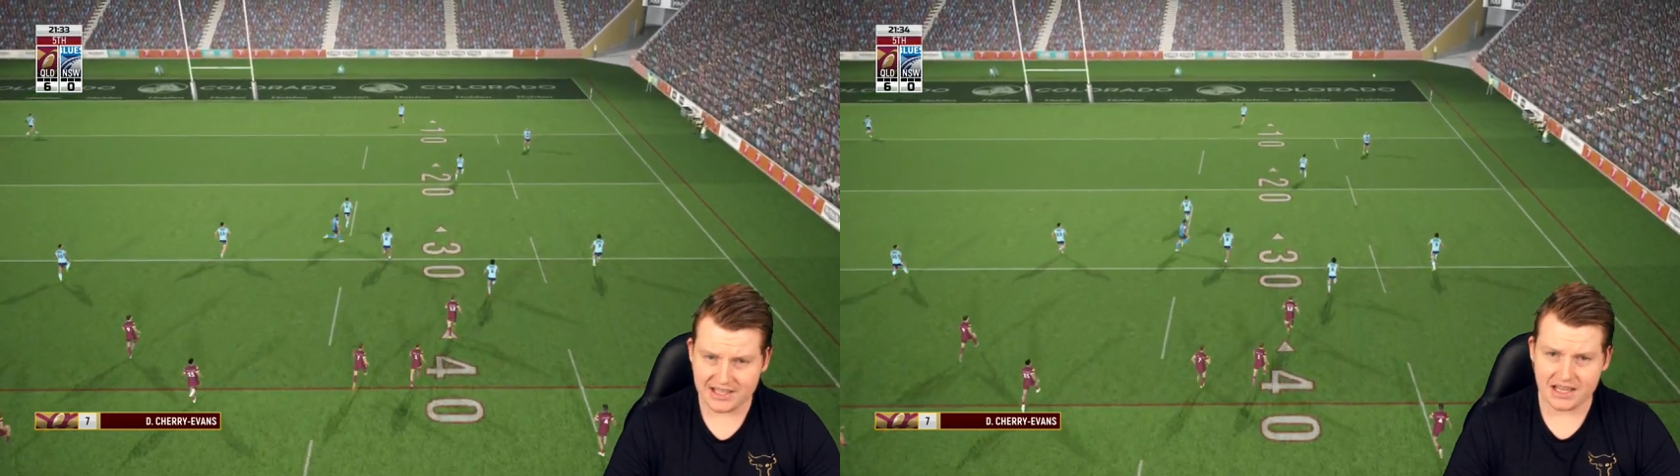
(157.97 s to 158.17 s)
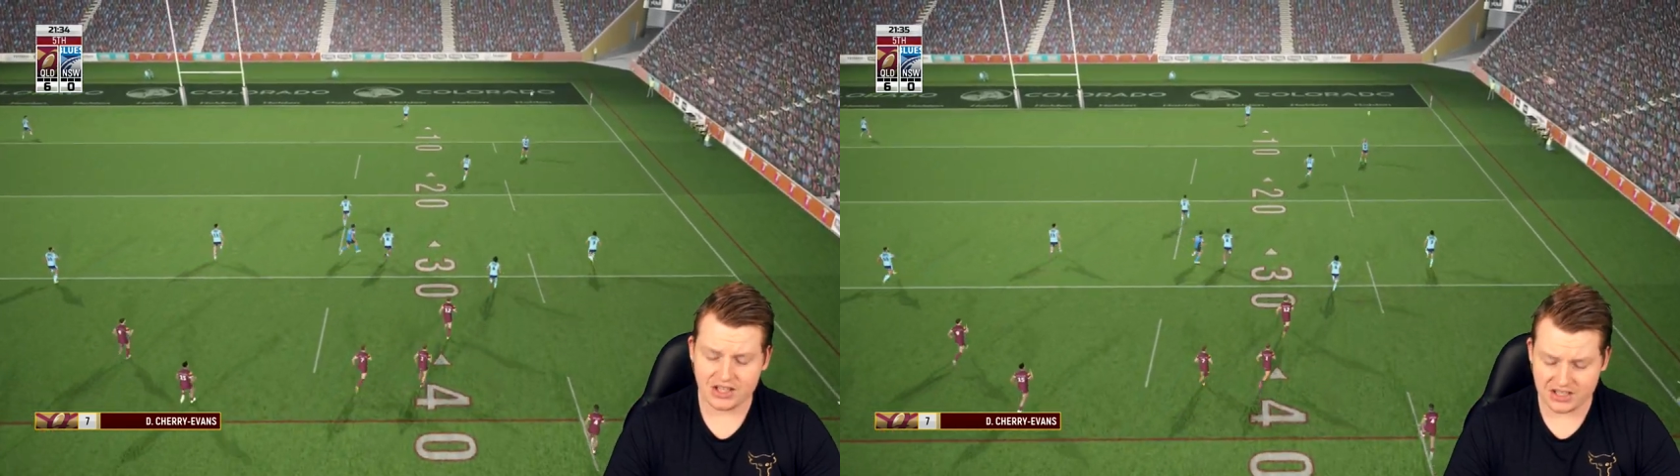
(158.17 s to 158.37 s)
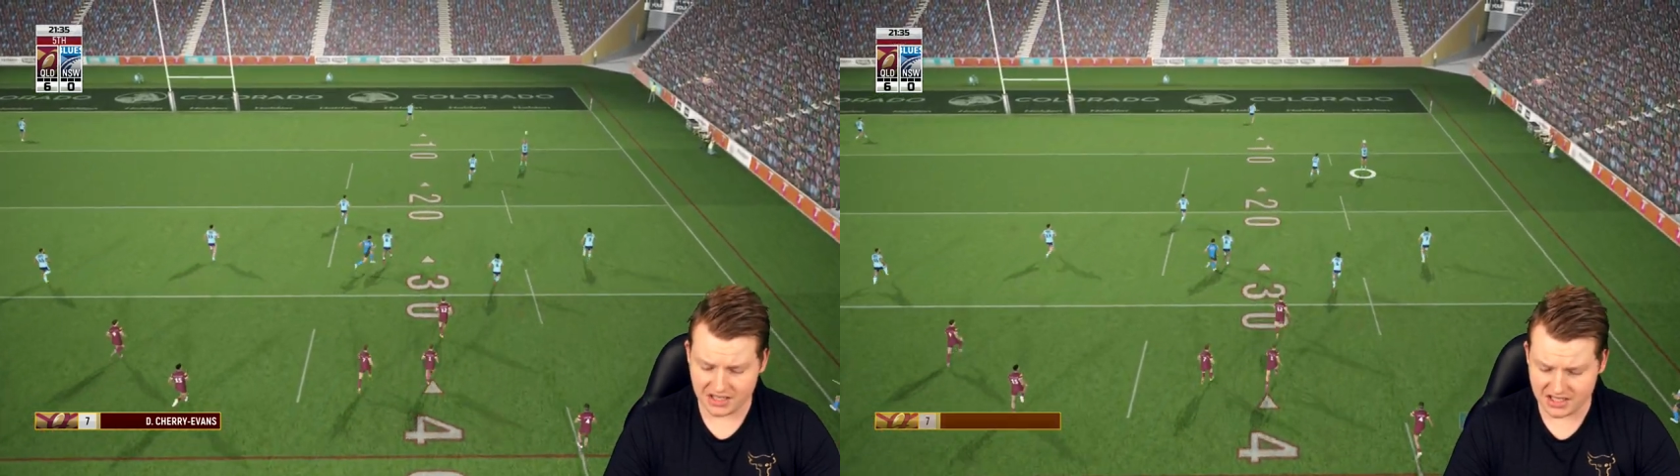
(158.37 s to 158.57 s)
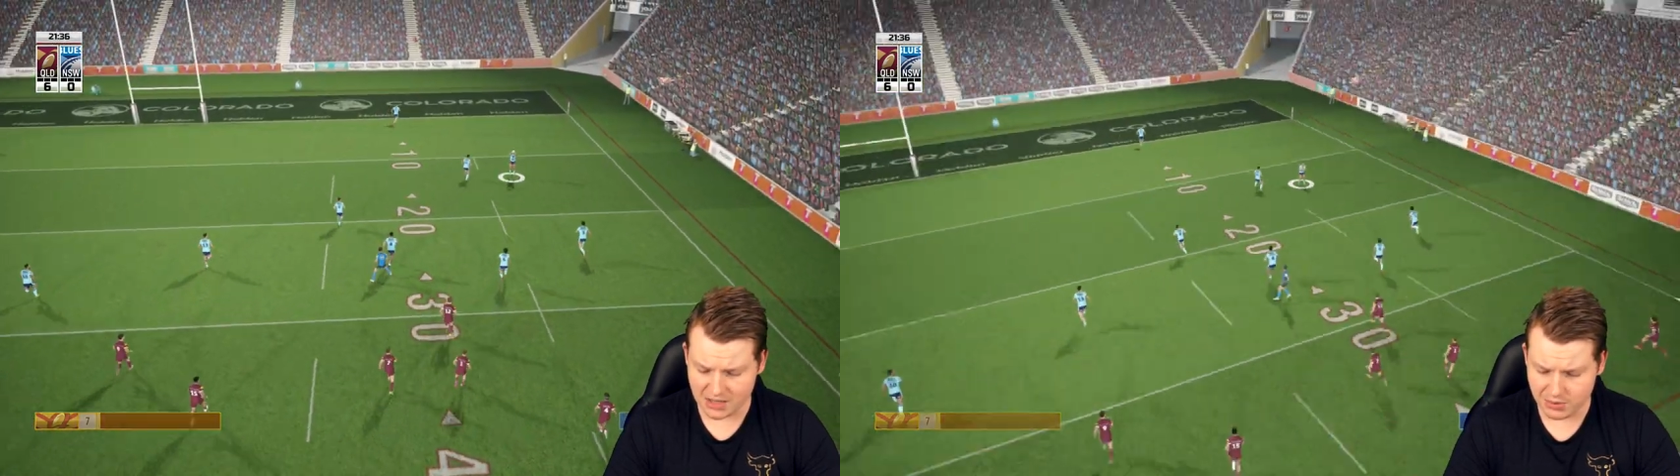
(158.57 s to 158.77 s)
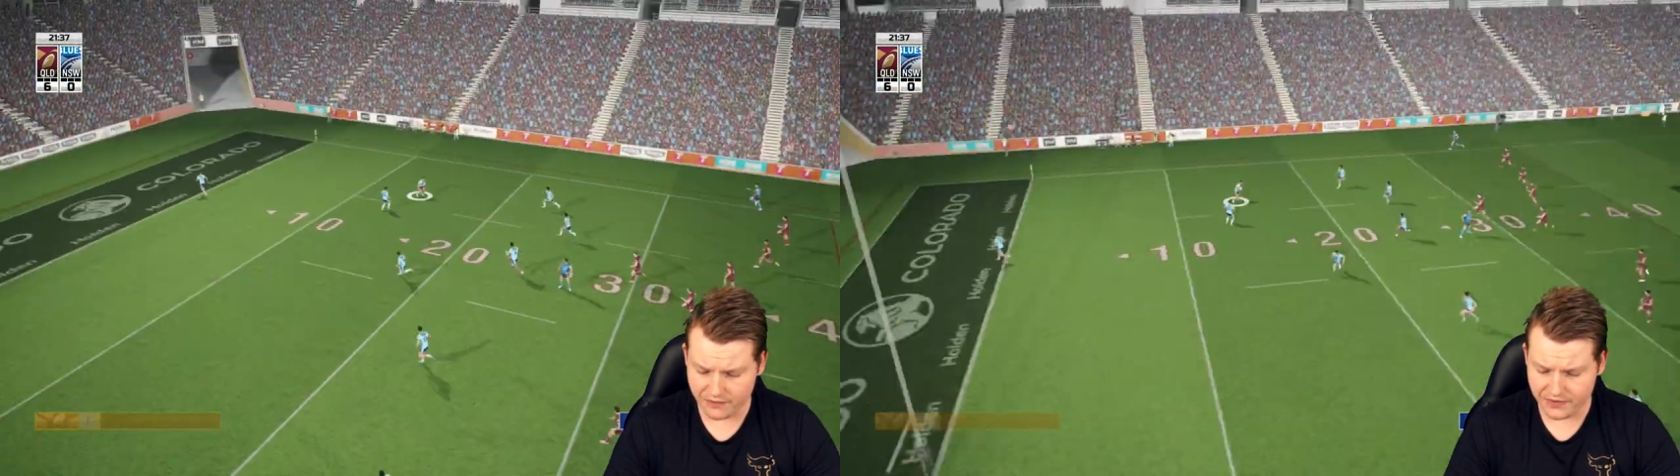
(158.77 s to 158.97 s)
Set just a
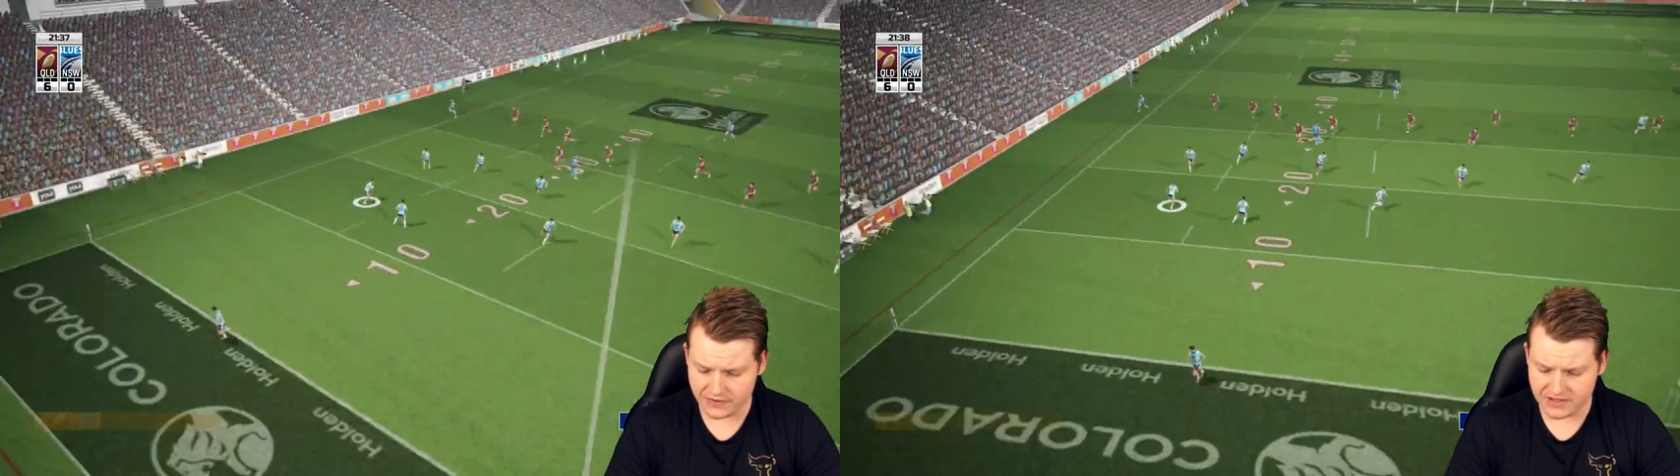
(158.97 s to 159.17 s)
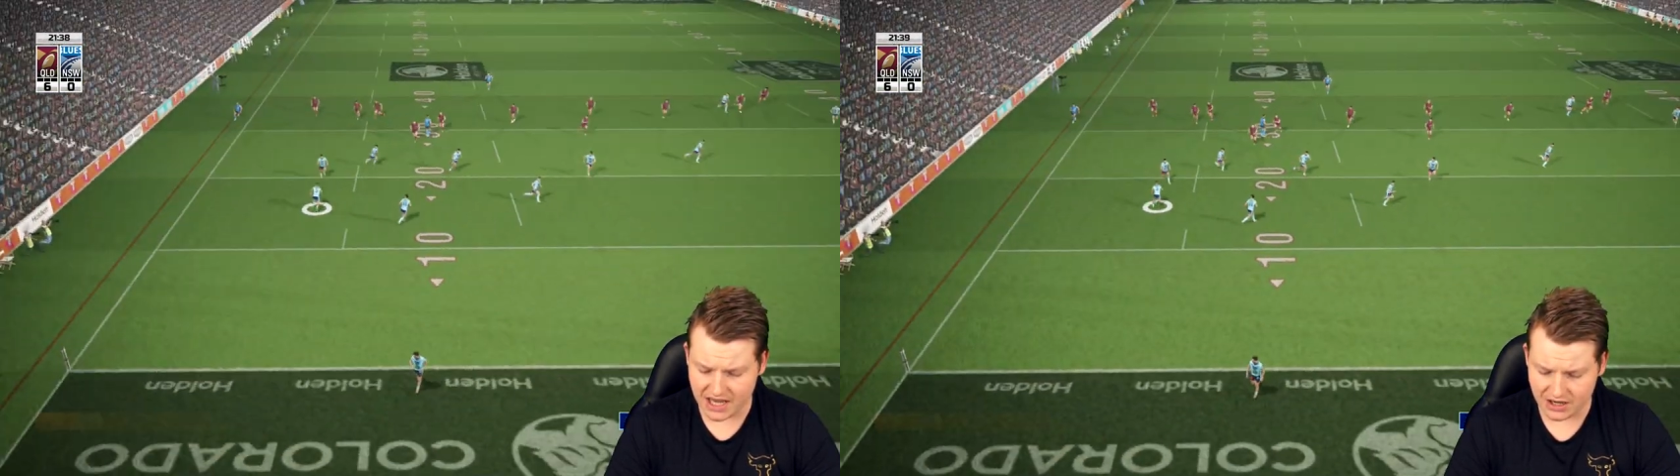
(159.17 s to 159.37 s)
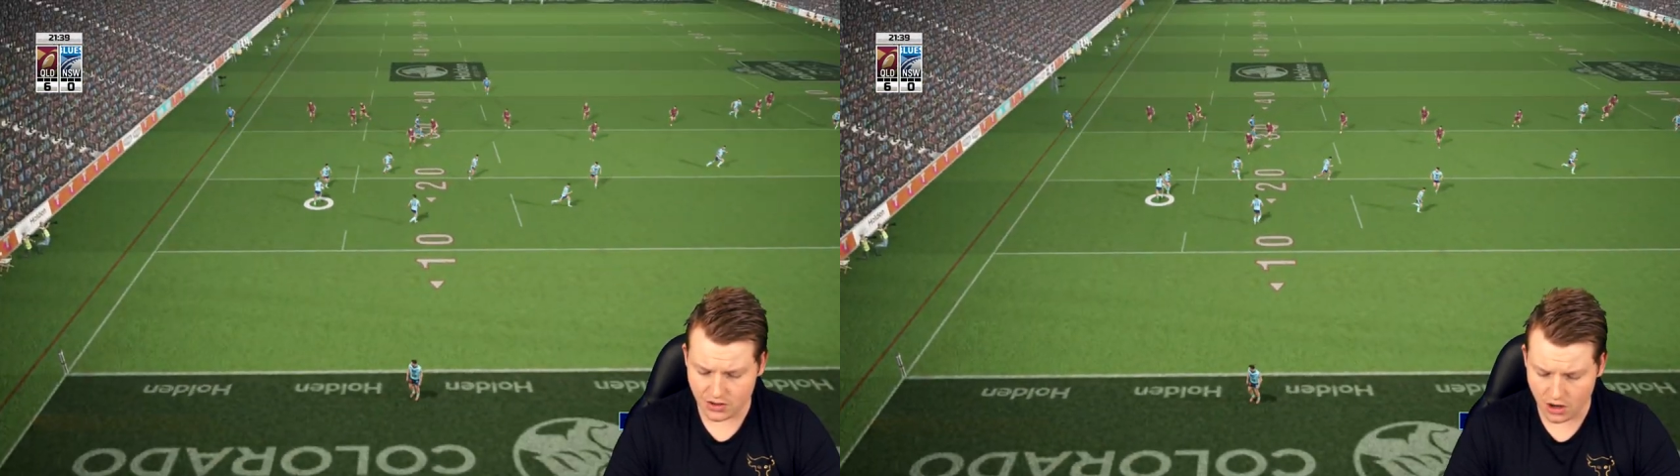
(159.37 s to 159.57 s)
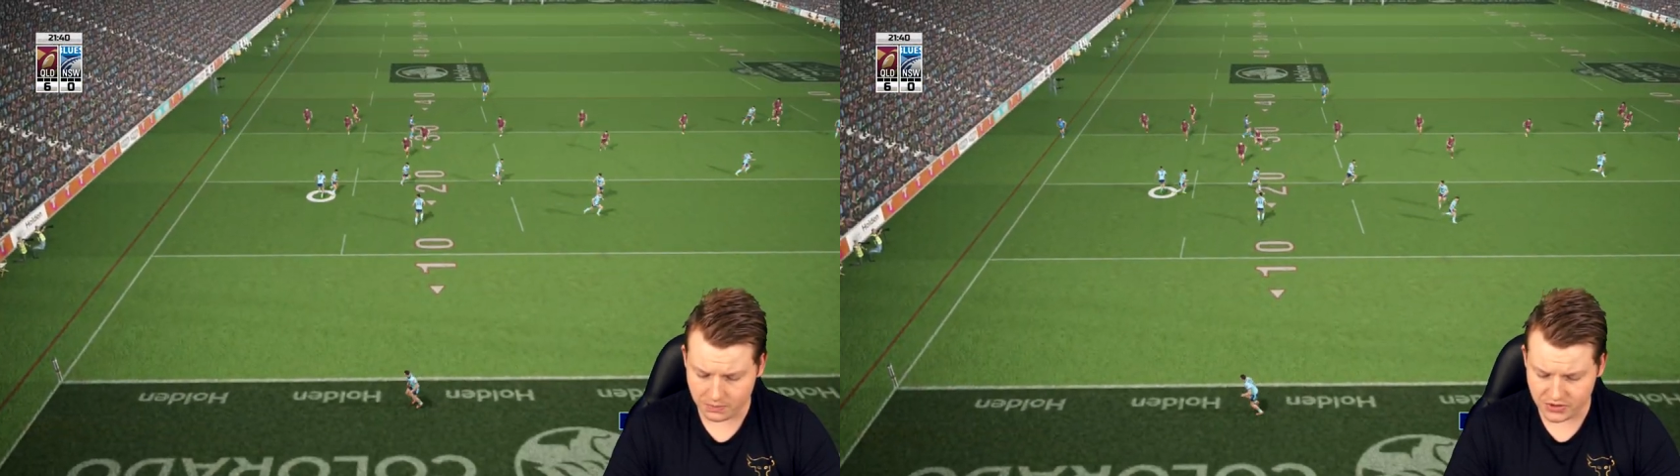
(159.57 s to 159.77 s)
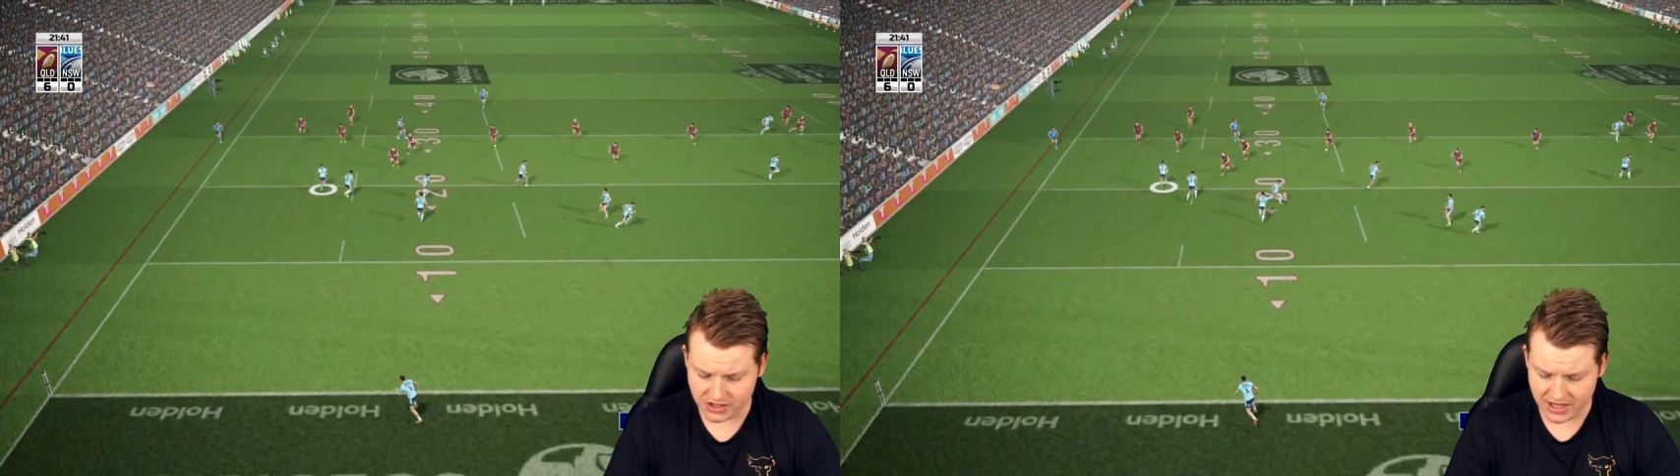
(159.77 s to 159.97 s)
simple fifth tackle
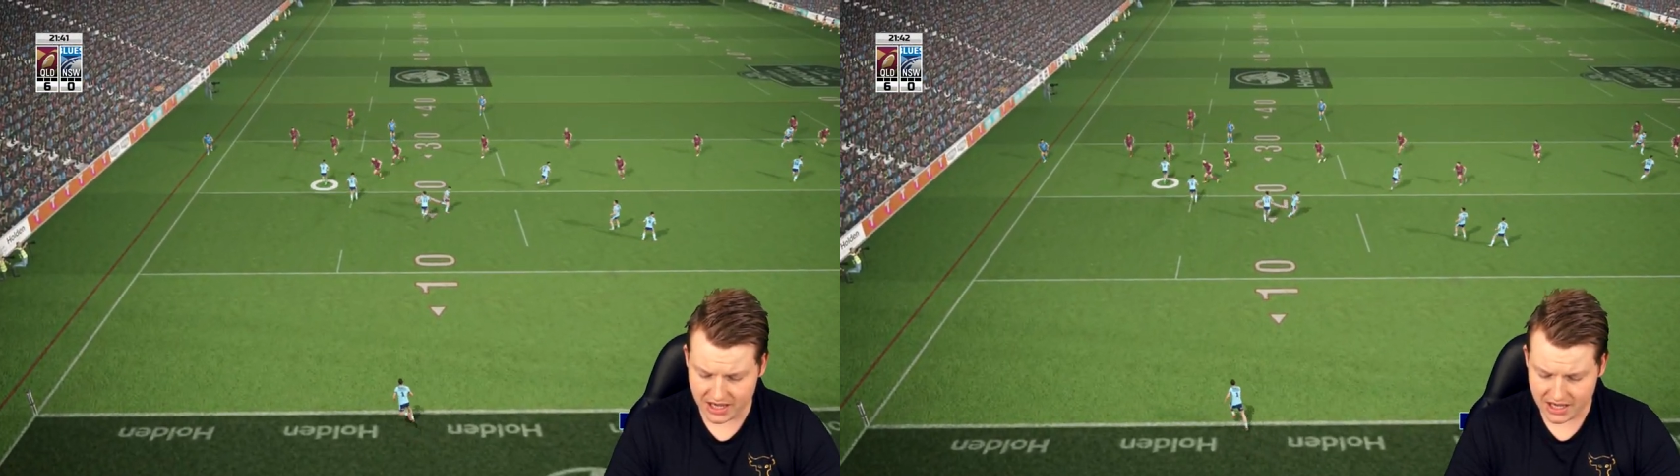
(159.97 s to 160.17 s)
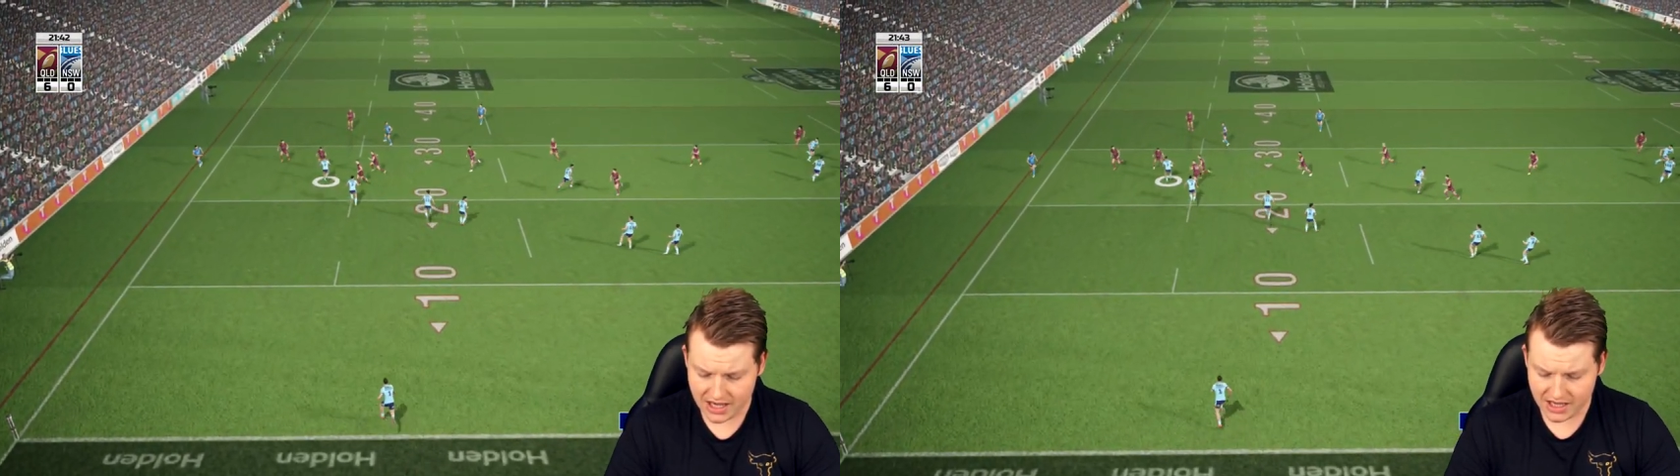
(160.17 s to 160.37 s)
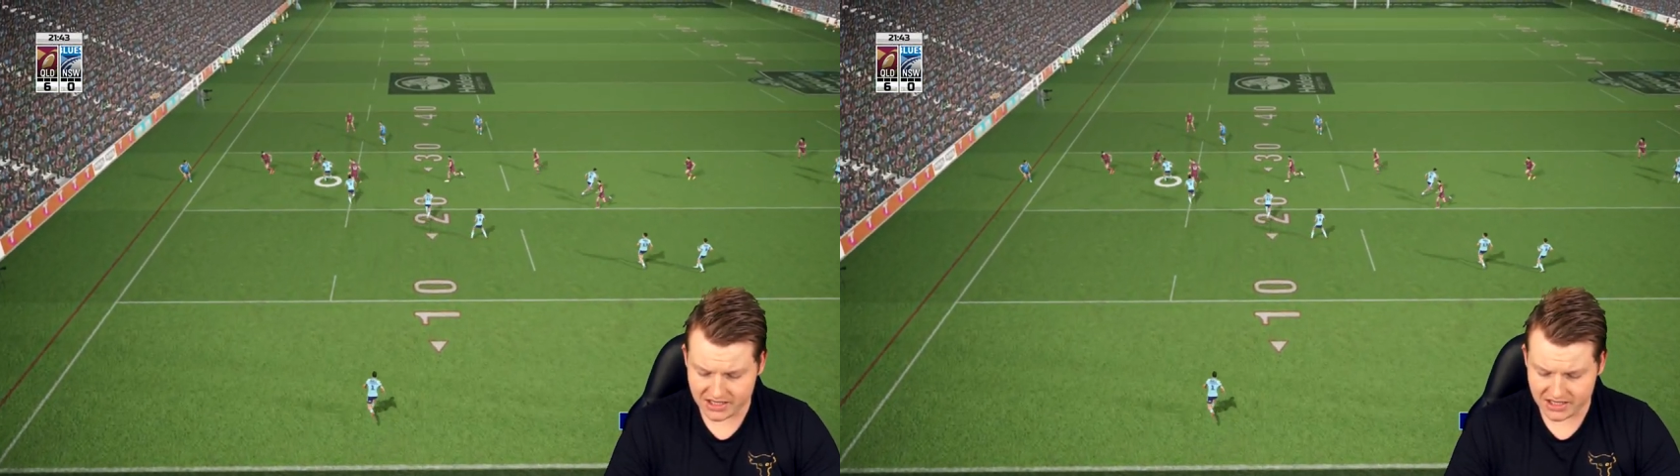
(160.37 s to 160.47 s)
option there.